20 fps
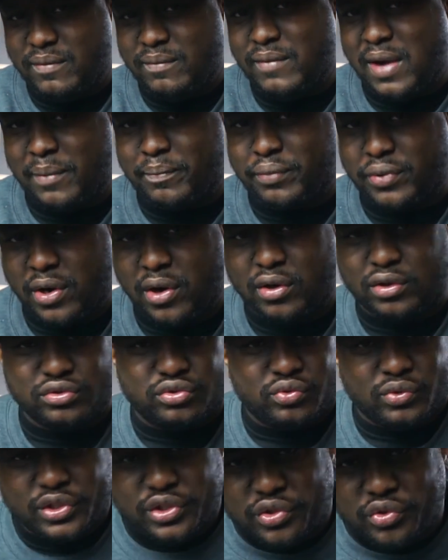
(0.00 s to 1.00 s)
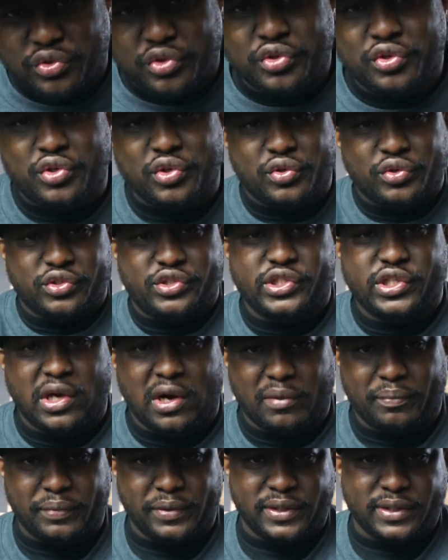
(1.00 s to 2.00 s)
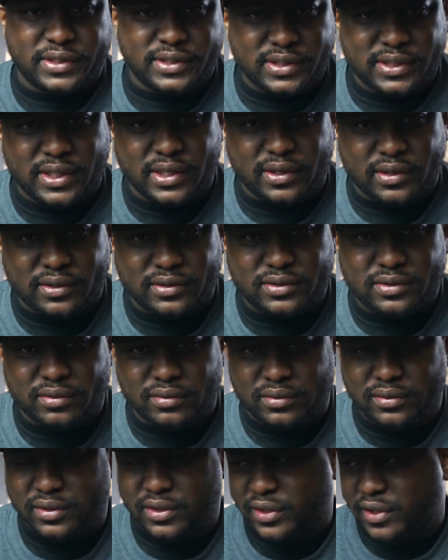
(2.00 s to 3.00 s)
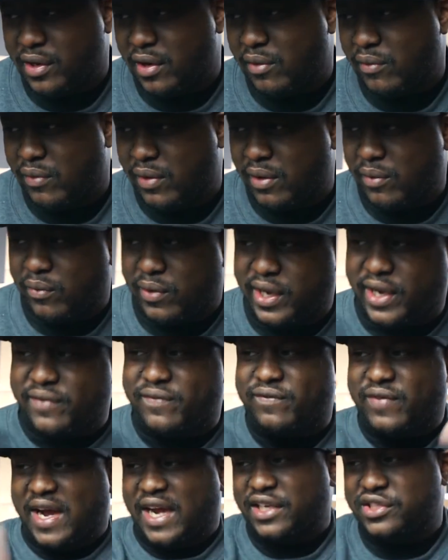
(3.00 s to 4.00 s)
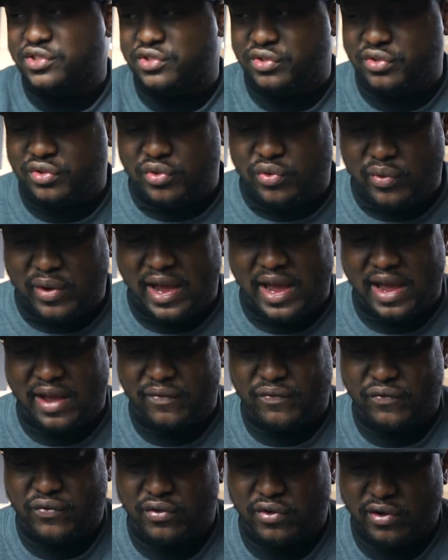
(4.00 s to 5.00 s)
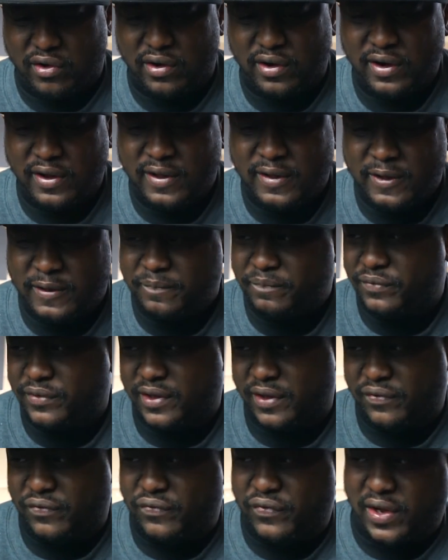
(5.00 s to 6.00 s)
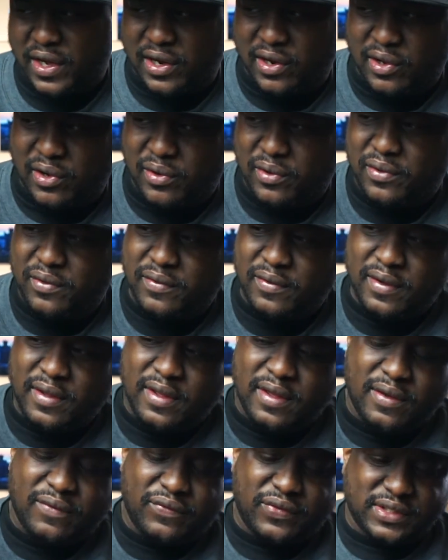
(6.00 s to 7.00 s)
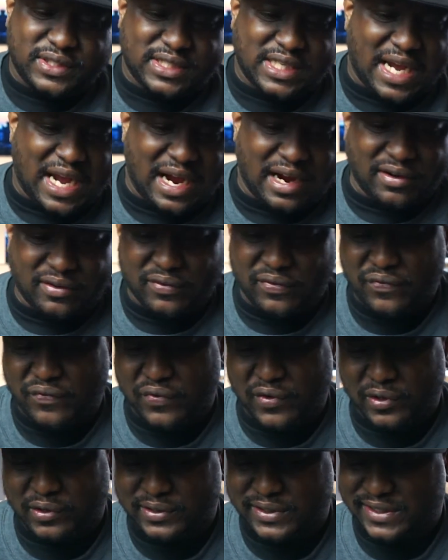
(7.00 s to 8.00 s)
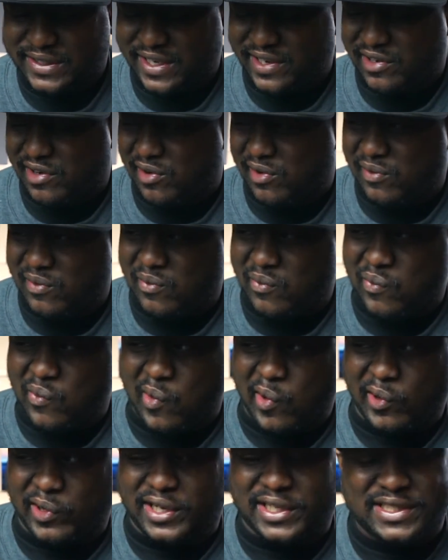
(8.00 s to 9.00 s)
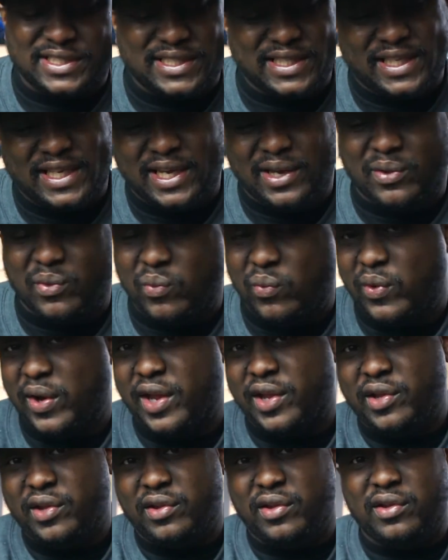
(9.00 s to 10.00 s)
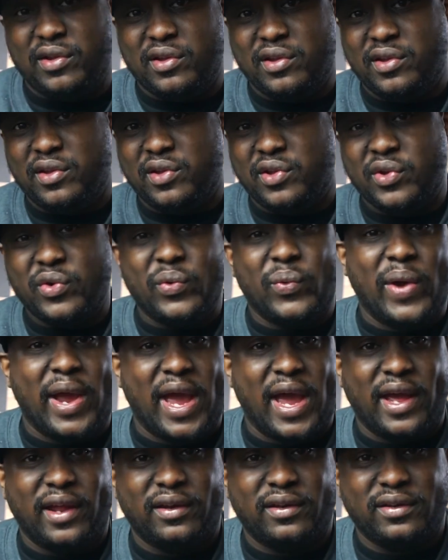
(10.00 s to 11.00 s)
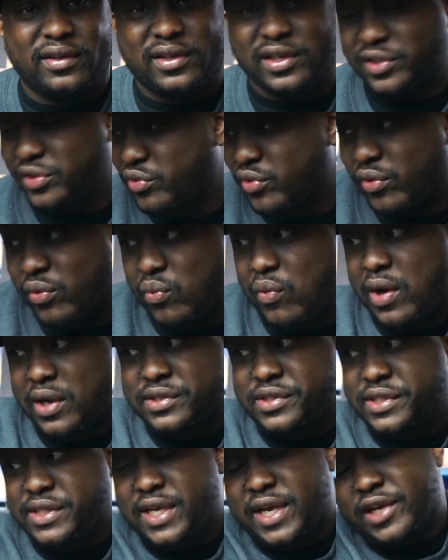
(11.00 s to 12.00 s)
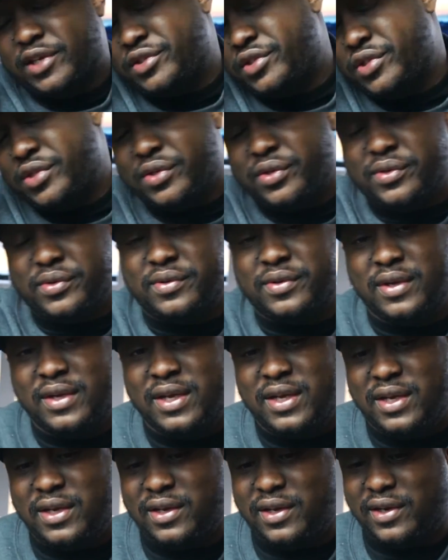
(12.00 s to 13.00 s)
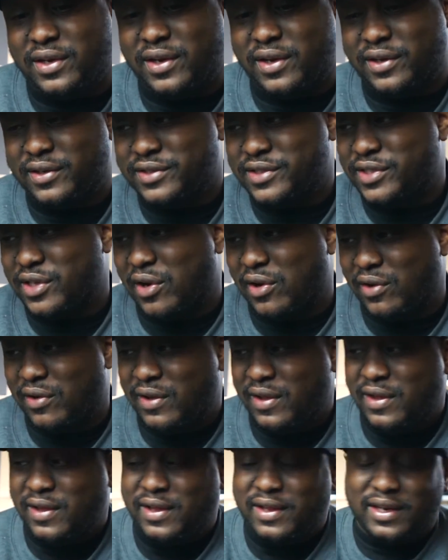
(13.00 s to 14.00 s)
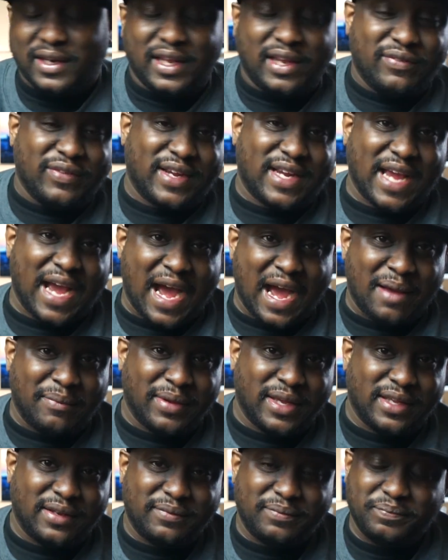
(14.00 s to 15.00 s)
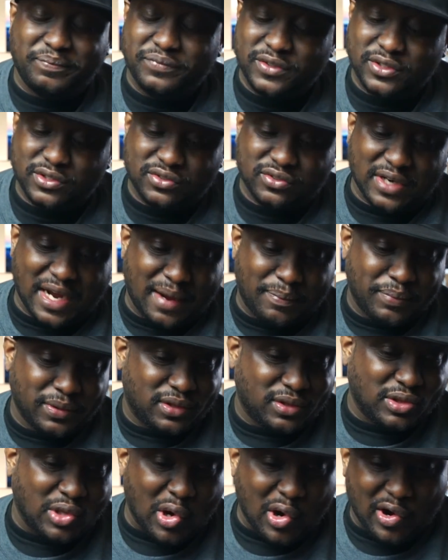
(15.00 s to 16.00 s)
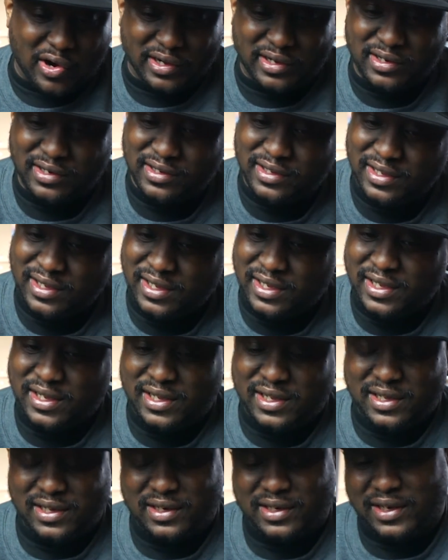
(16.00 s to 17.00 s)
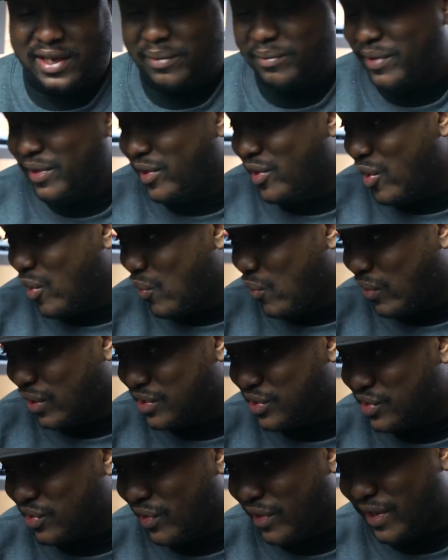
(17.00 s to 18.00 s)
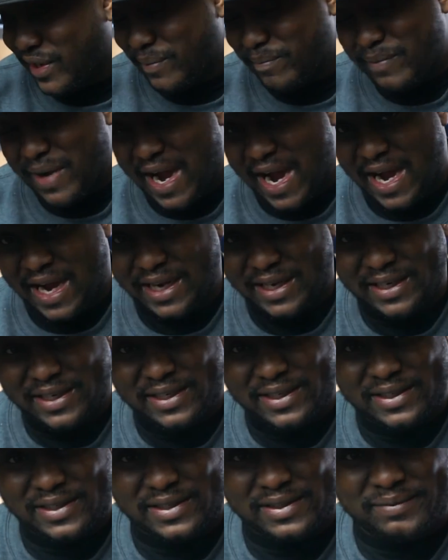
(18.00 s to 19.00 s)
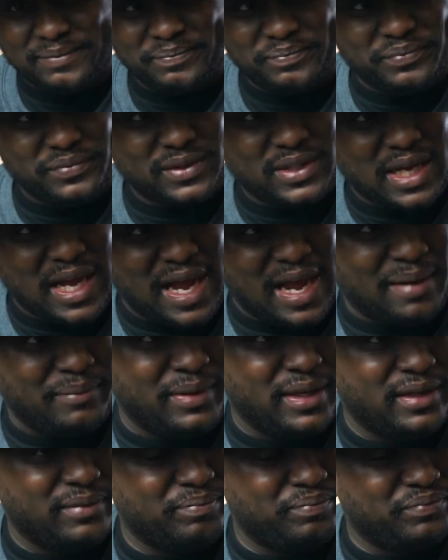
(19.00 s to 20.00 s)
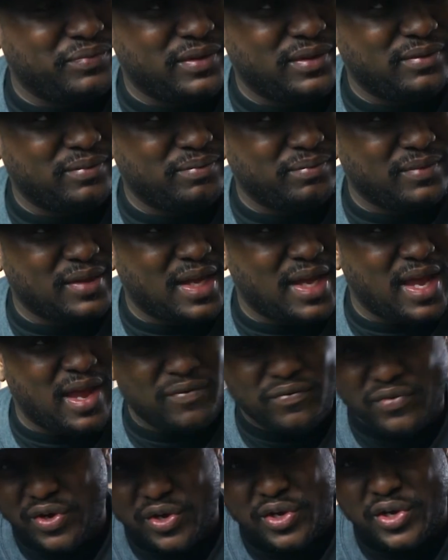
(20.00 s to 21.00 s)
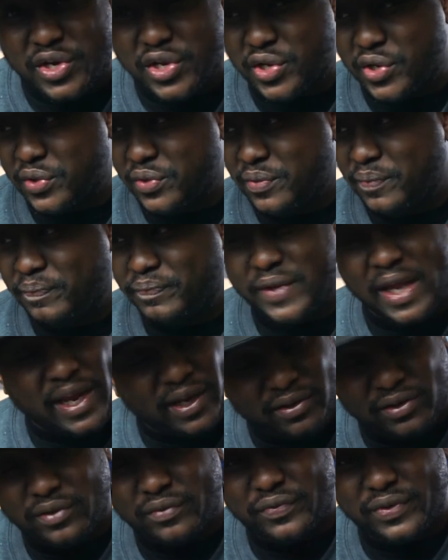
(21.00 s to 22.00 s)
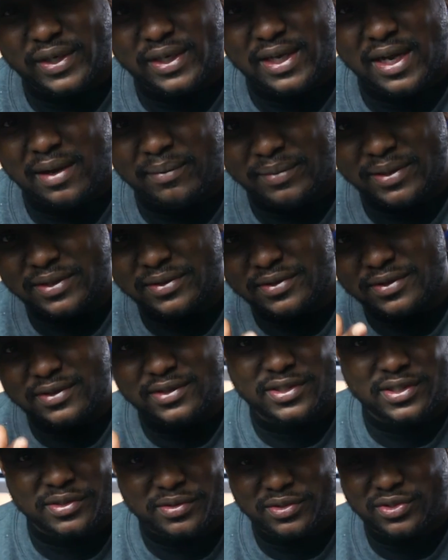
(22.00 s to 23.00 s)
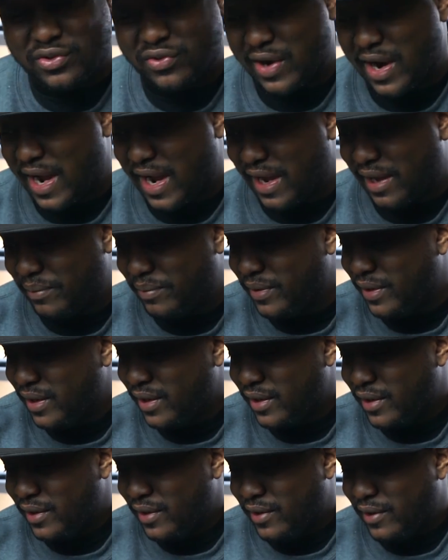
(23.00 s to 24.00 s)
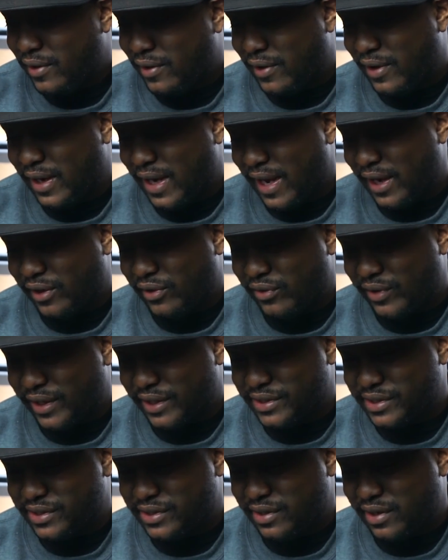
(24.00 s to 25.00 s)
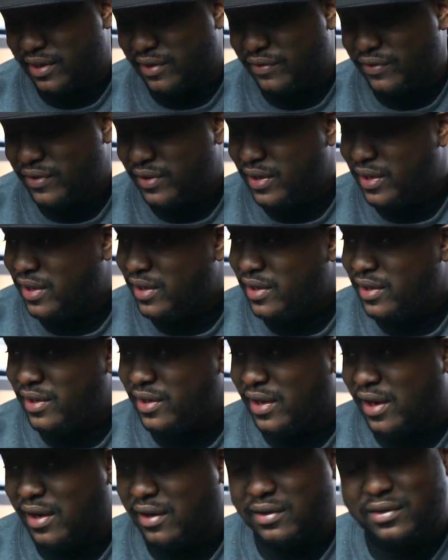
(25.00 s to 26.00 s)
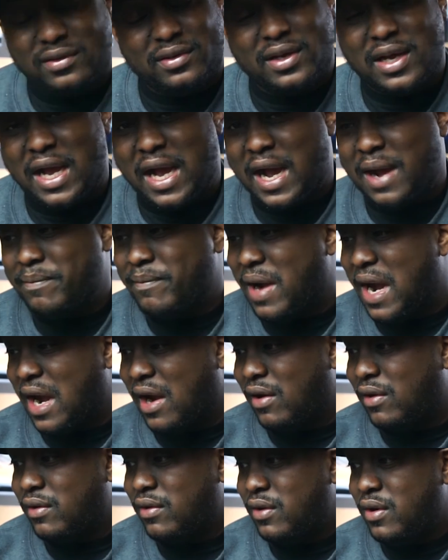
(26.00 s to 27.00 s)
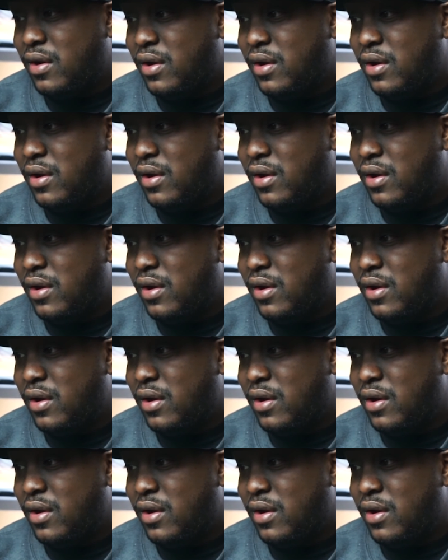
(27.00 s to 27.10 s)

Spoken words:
My pros, what do you do to sharpen your skills? You know, what advice do you have for your fellow photographers that are working to get where you at? Because you were once there too. You know, so leave a comment, drop a thought, let me know what's on your mind. Comment. If you're new, thank you for coming. Subscribe, all that great stuff. Yo, I'm out.